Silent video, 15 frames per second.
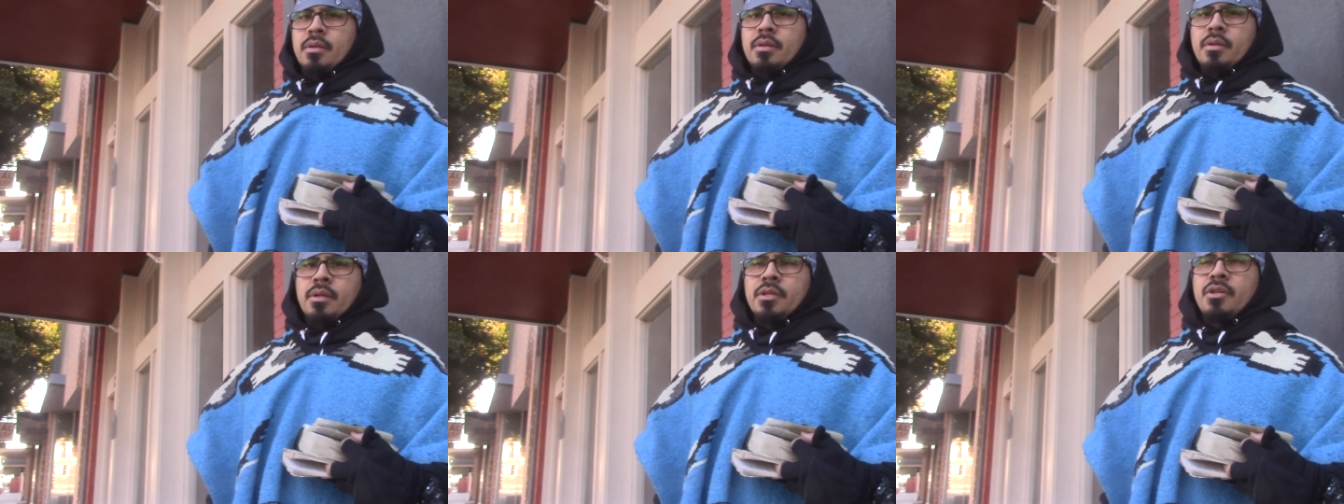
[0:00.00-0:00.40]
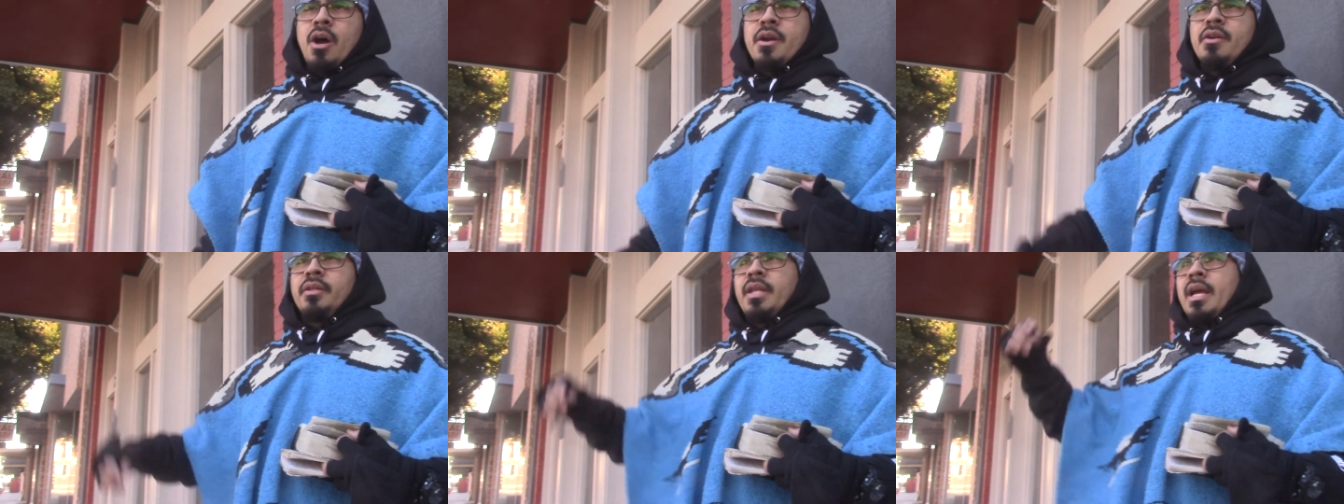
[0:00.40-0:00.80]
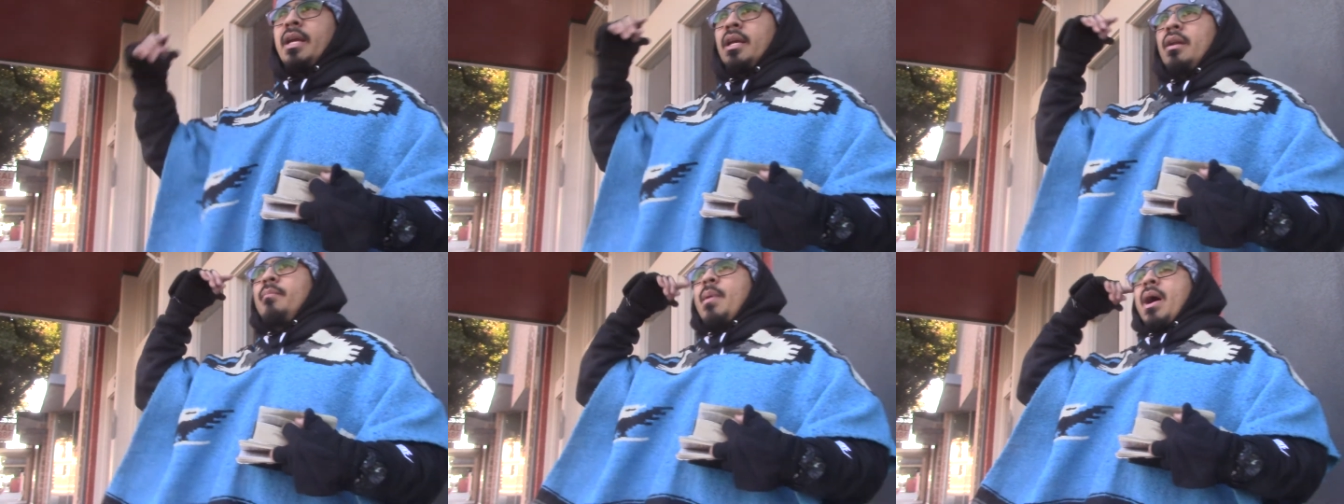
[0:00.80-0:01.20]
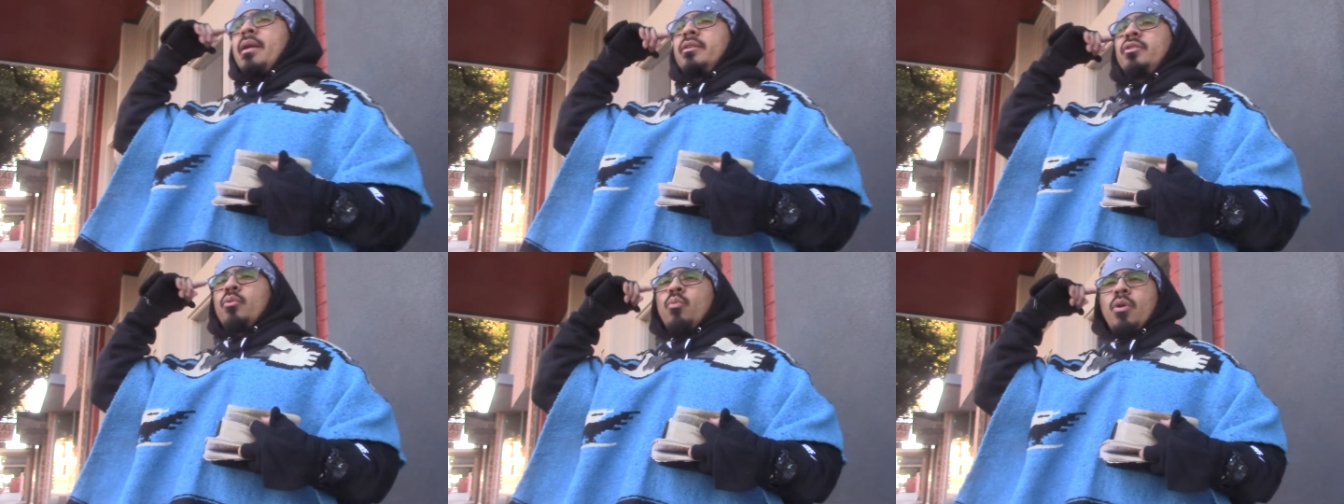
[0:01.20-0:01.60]
because all you're thinking about
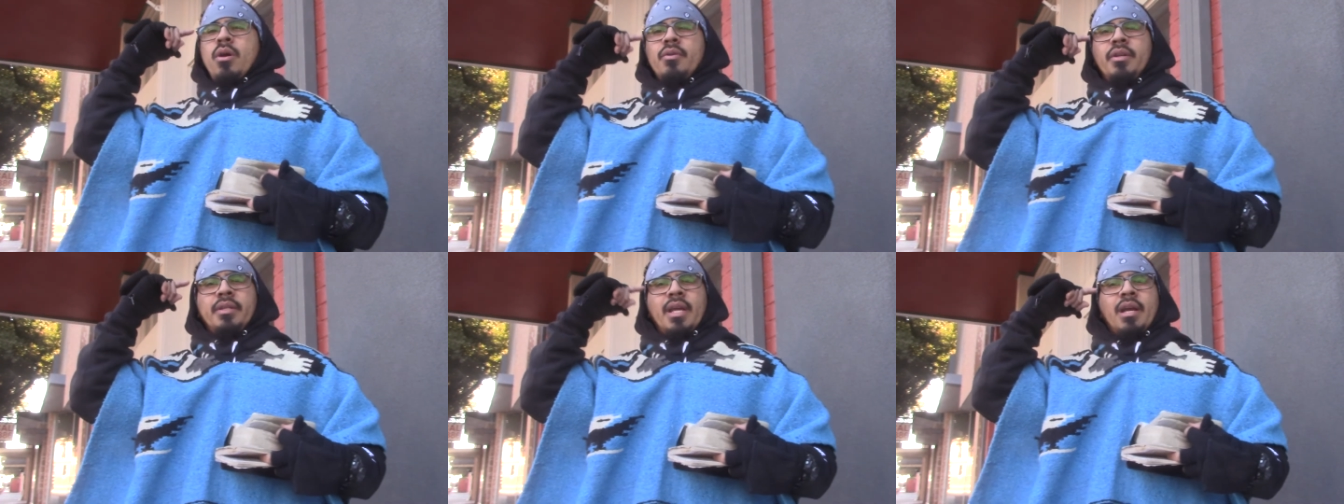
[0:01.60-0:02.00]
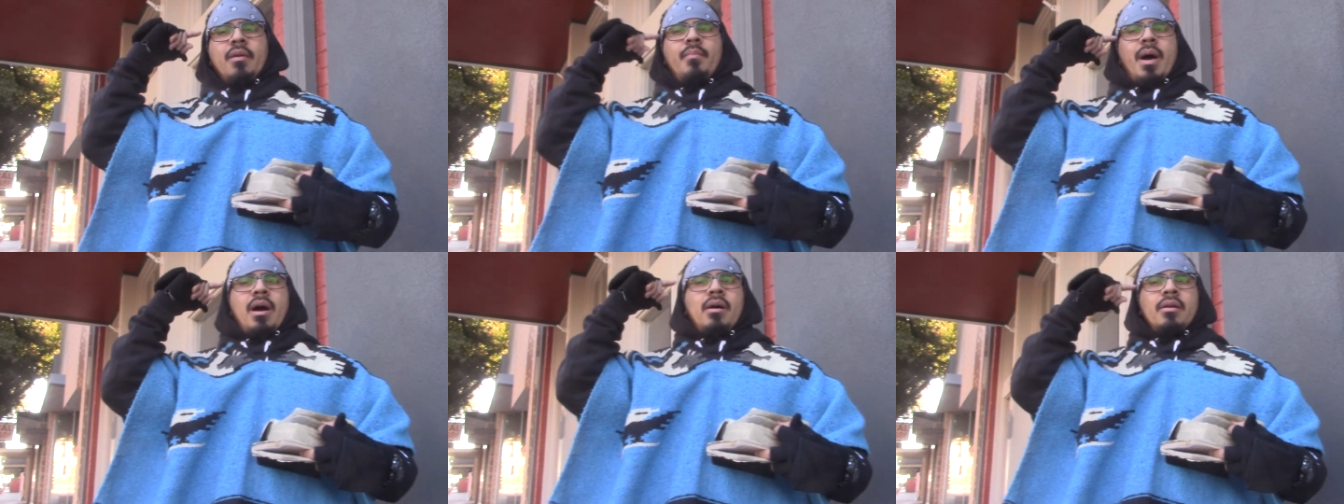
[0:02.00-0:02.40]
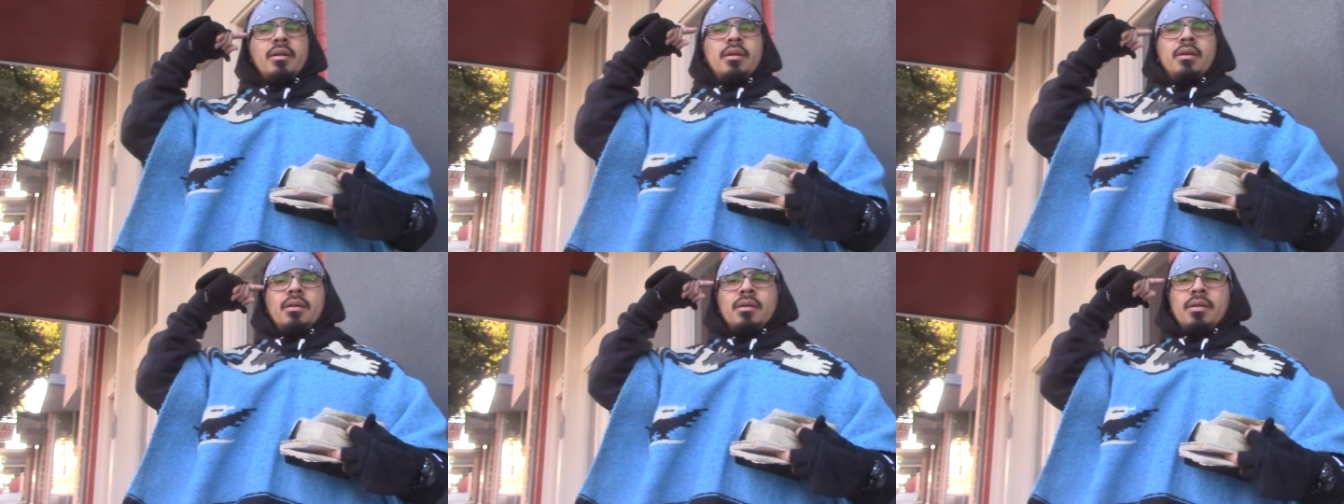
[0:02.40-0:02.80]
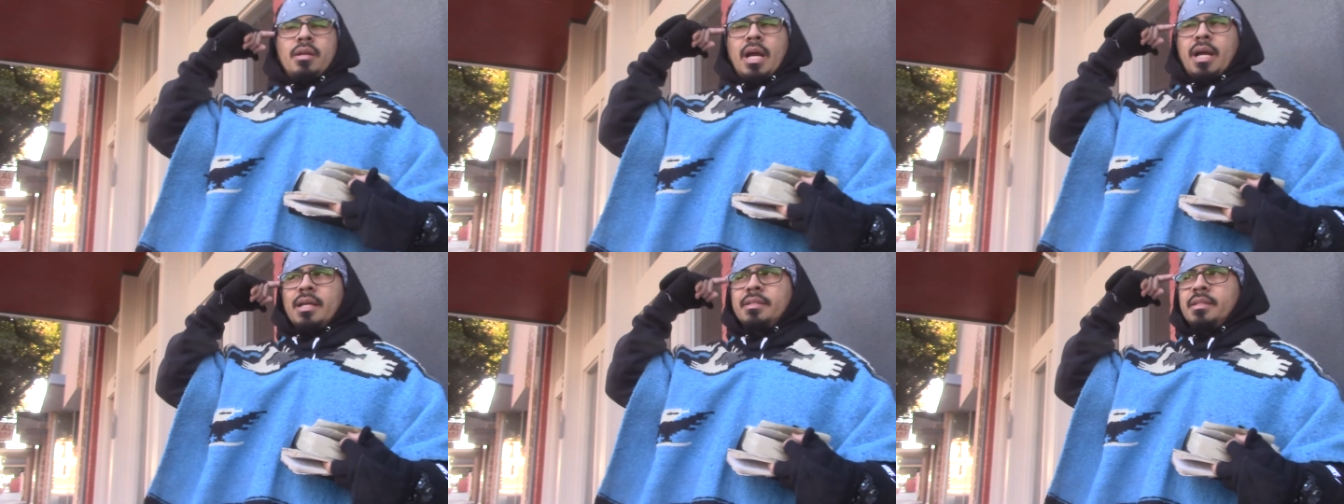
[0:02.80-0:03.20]
is the world you're thinking about
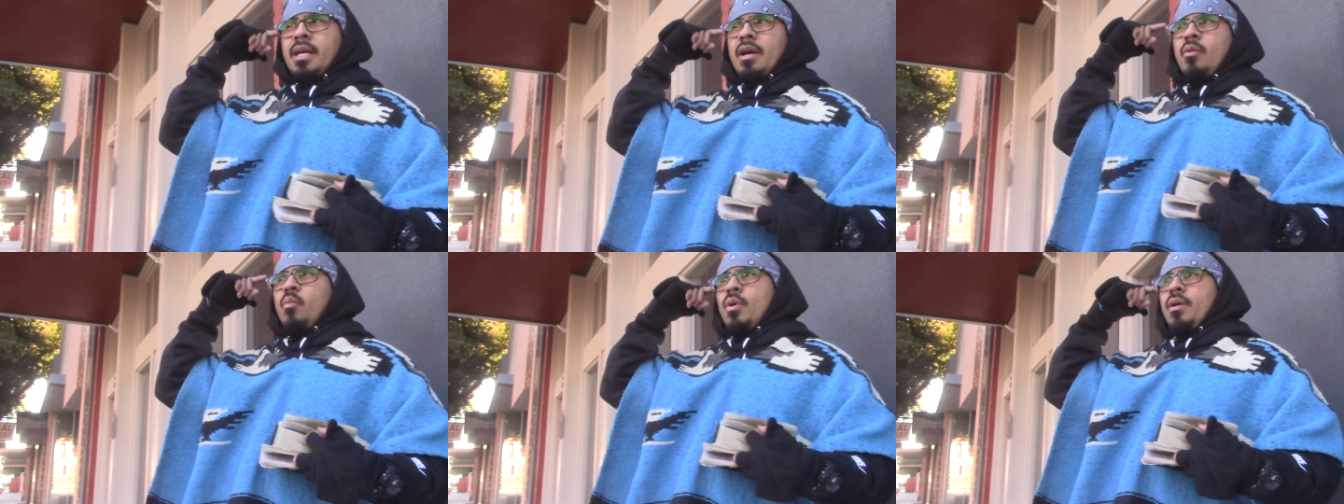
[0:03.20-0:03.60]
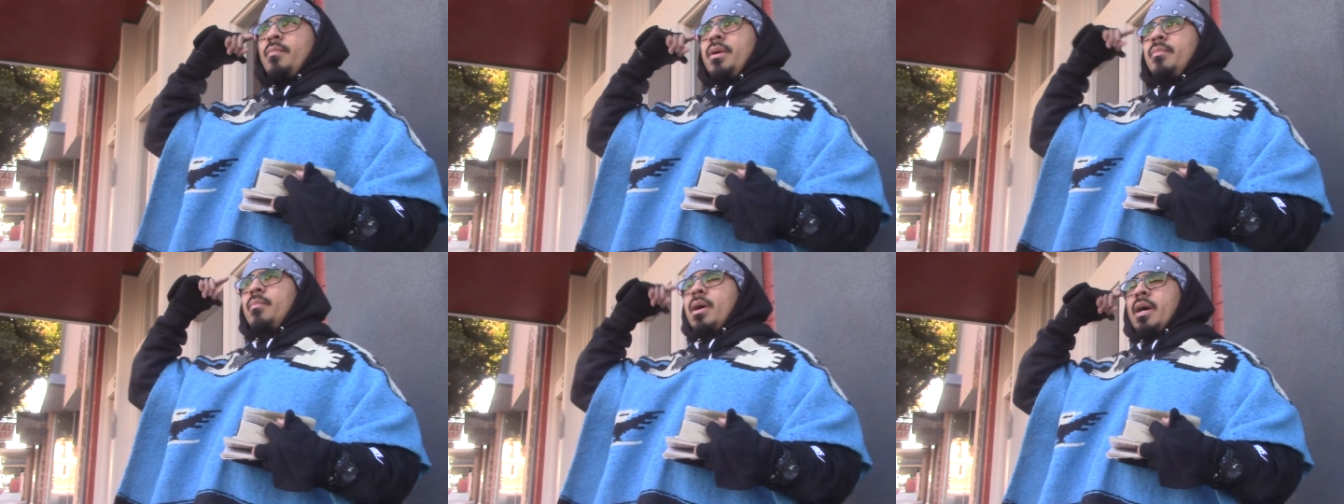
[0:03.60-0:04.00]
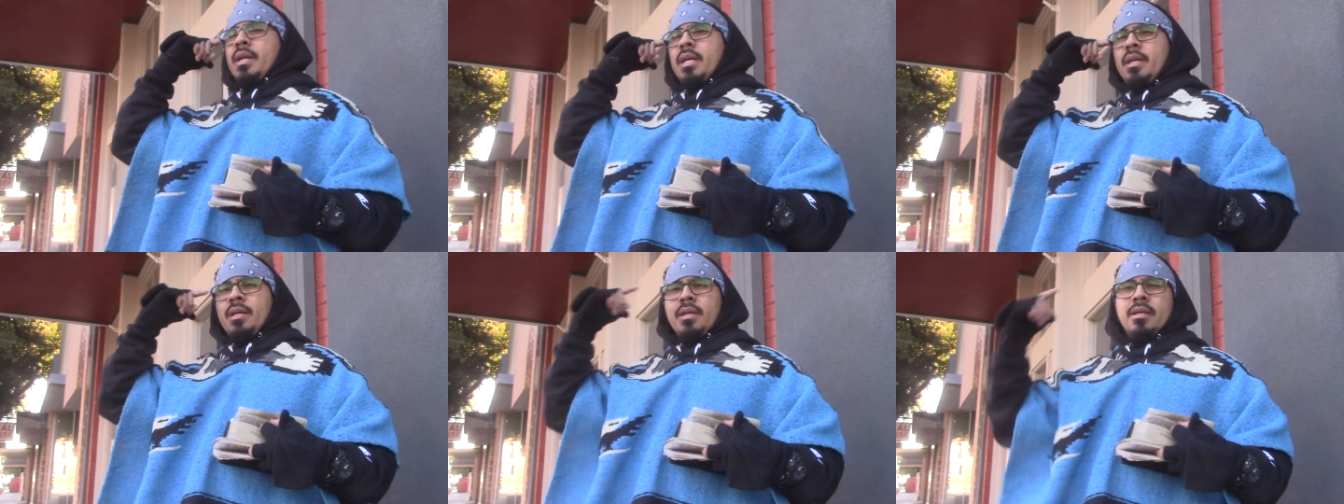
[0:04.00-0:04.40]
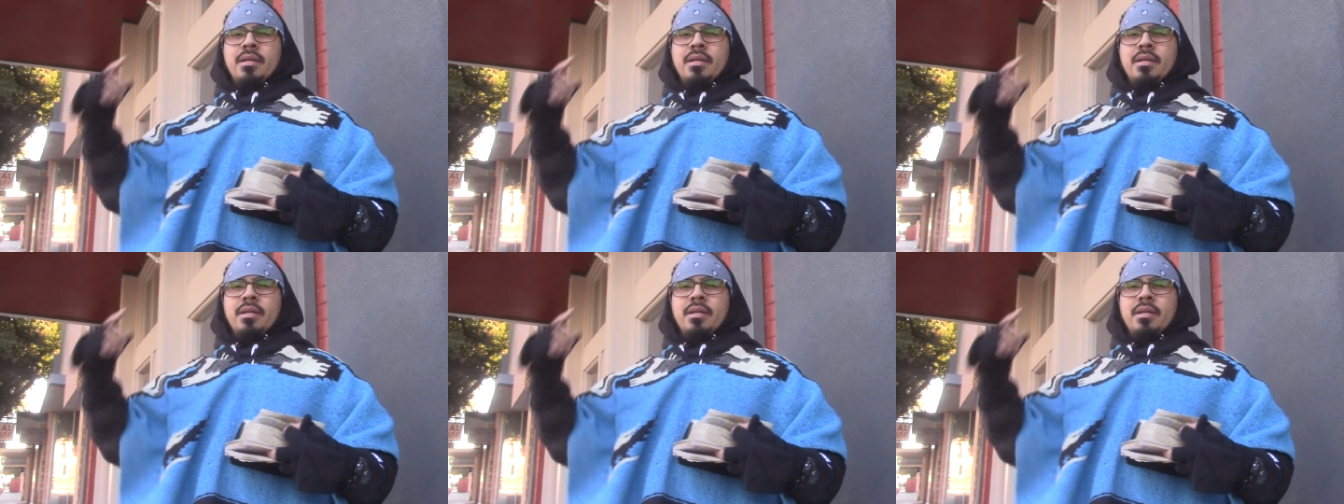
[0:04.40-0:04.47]
like i said women money